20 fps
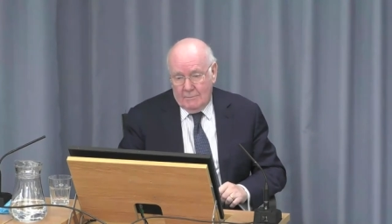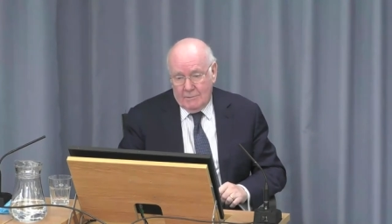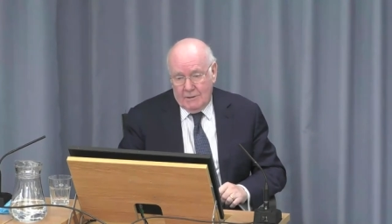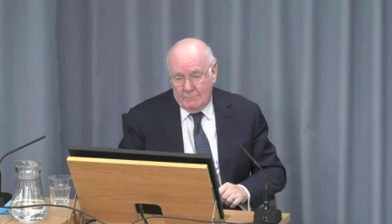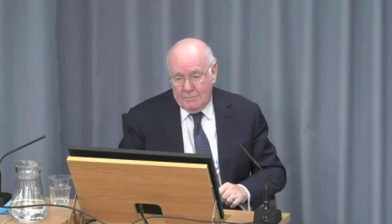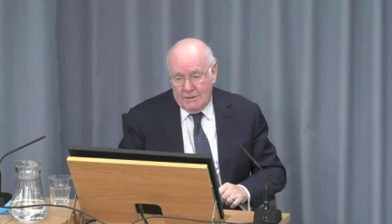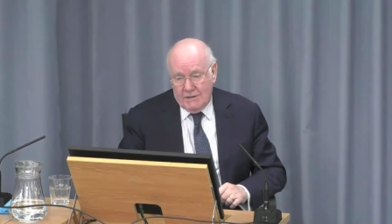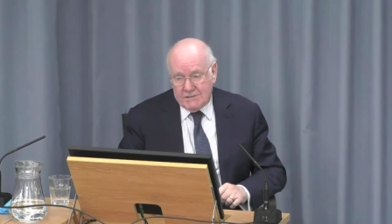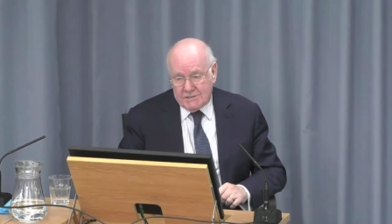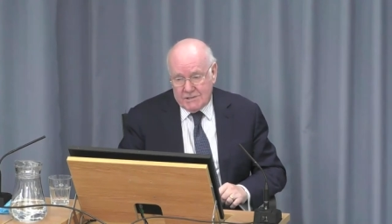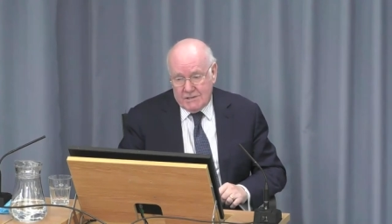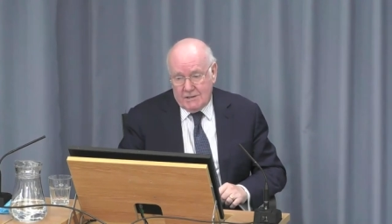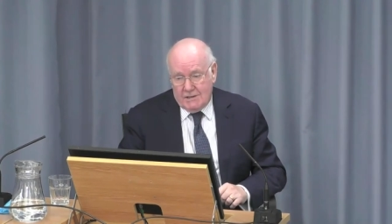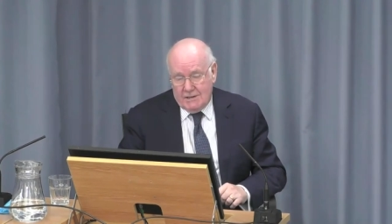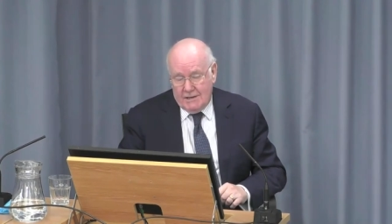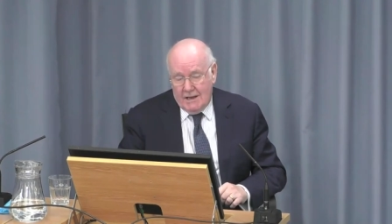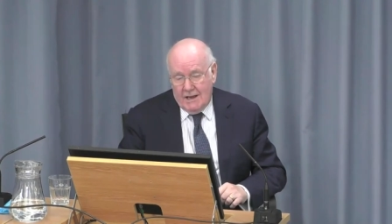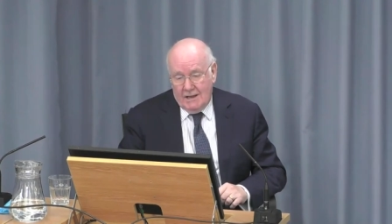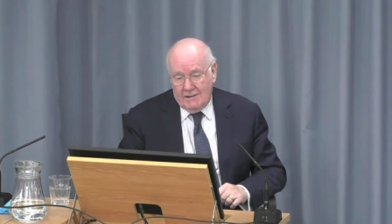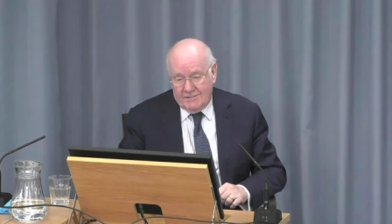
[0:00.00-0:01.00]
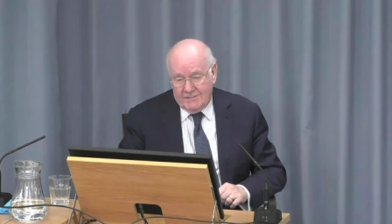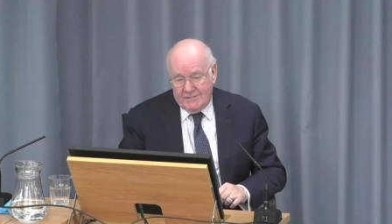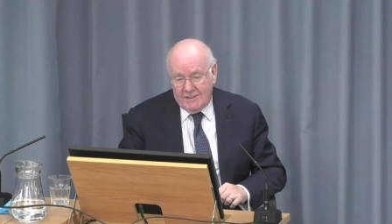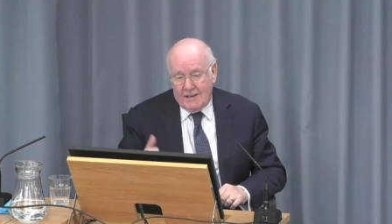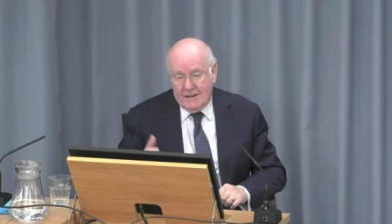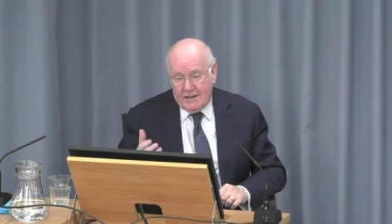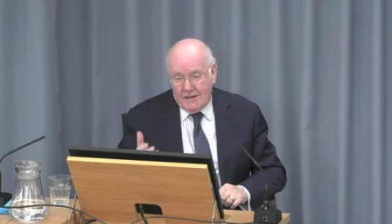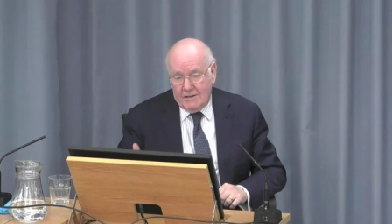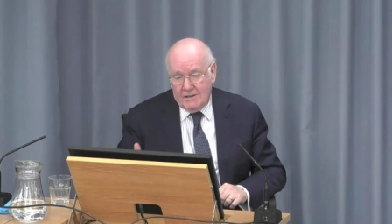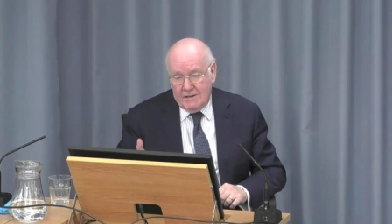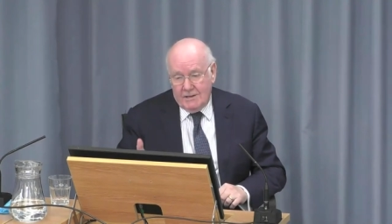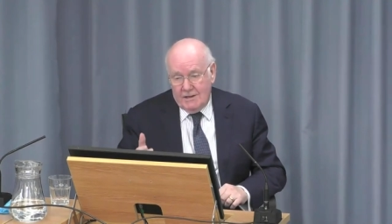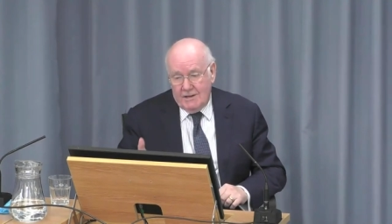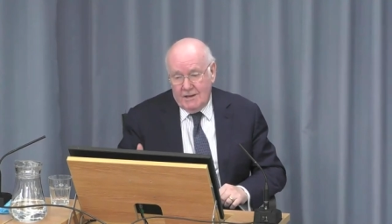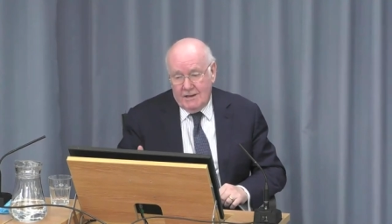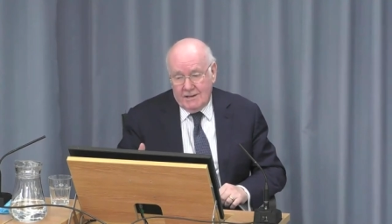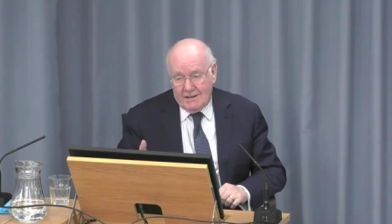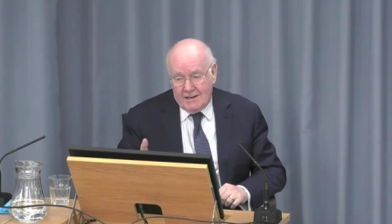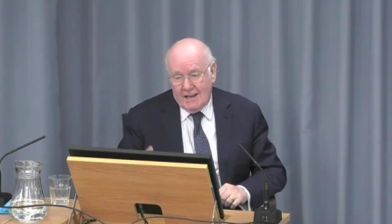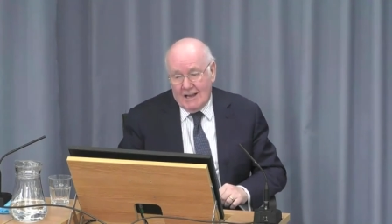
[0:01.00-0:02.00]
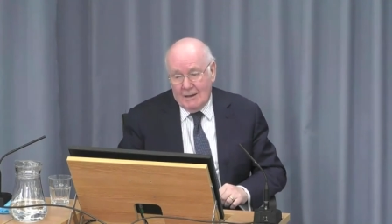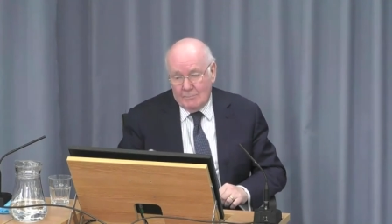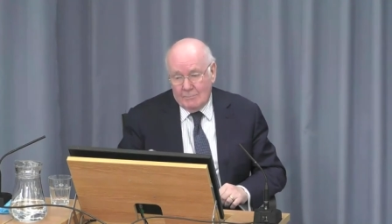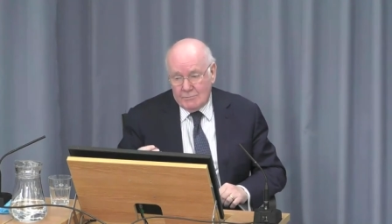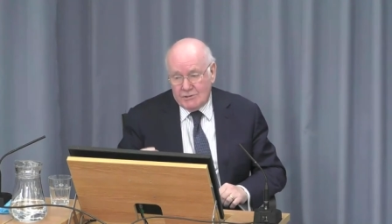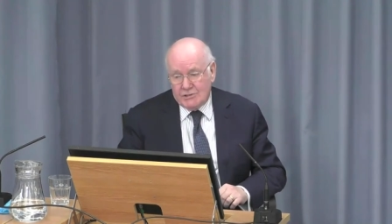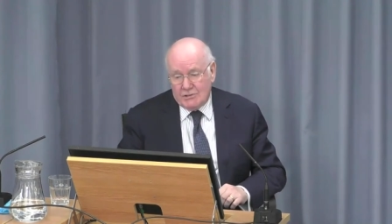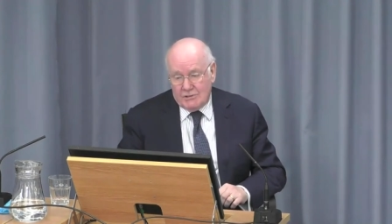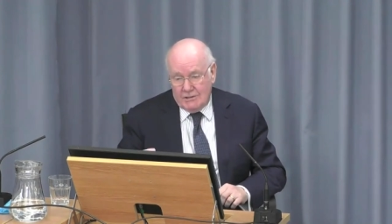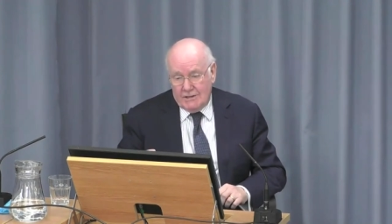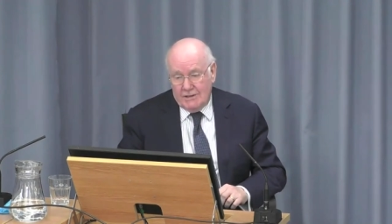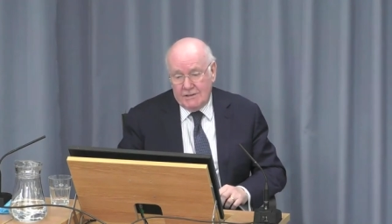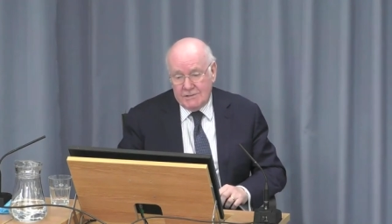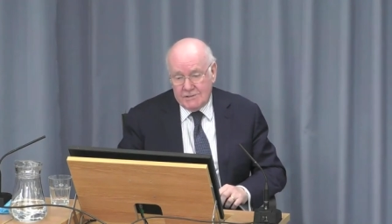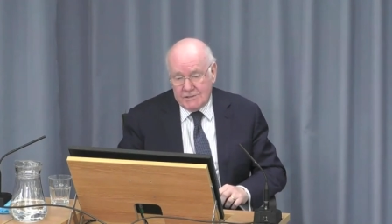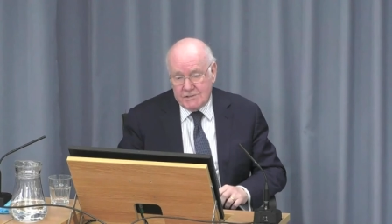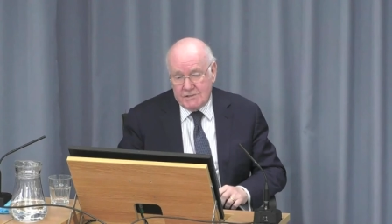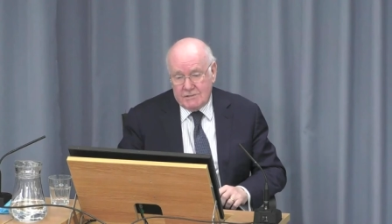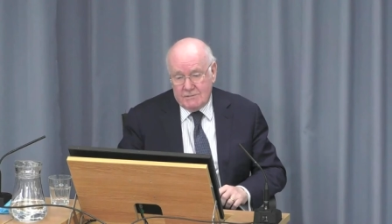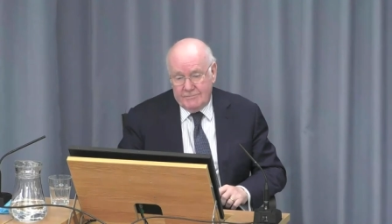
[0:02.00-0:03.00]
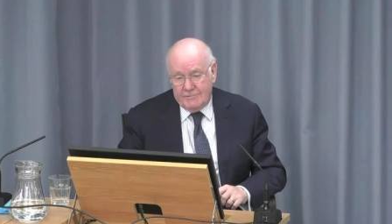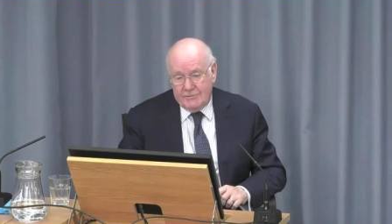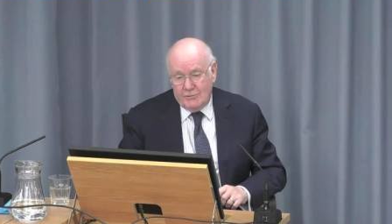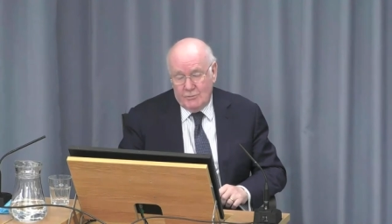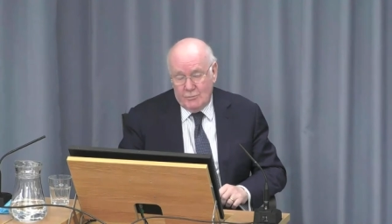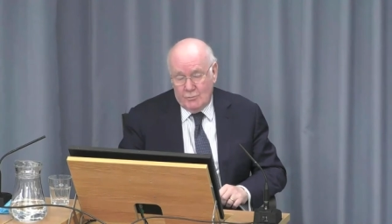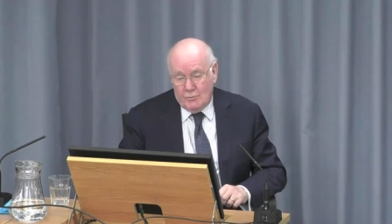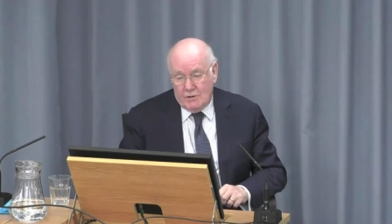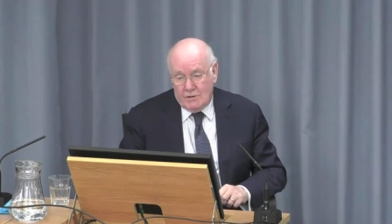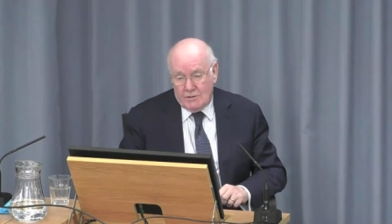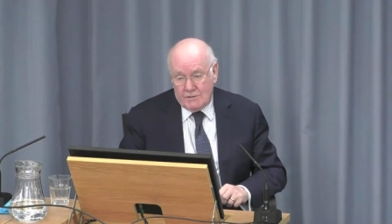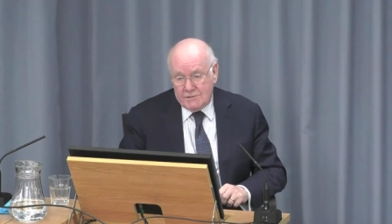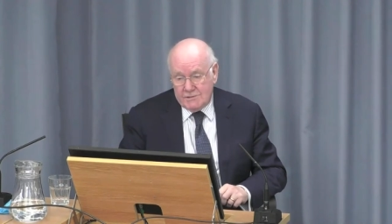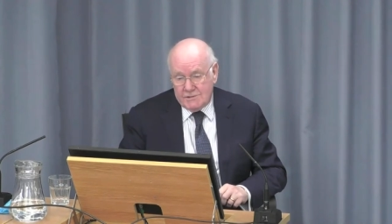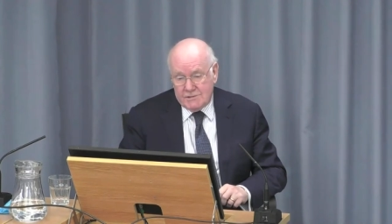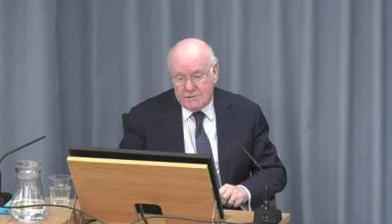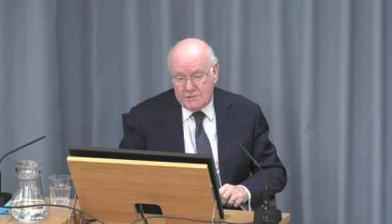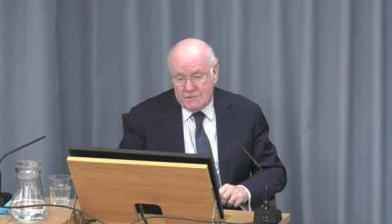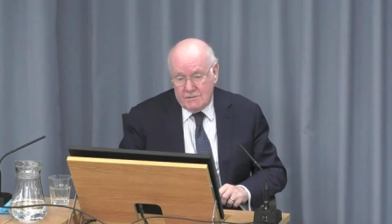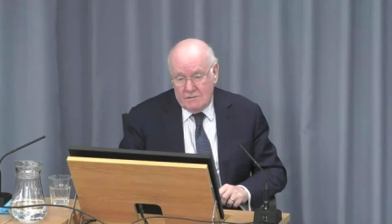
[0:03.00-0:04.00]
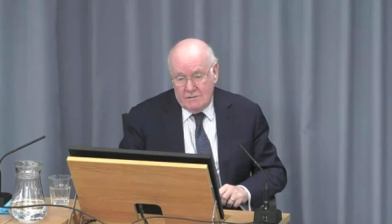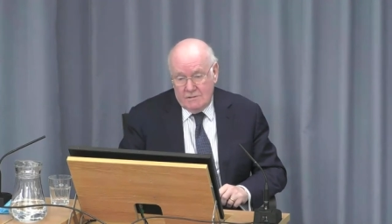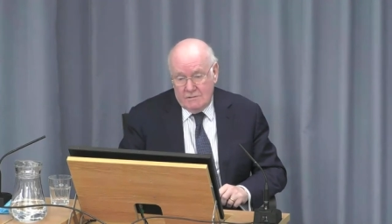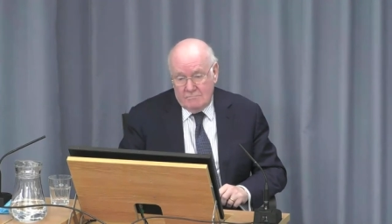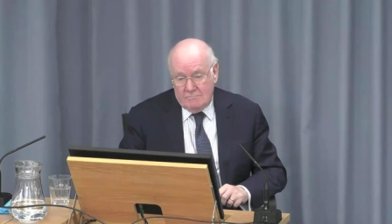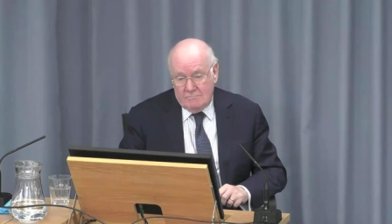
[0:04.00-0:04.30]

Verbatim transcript: I mean, basically, I think it encapsulates in a few words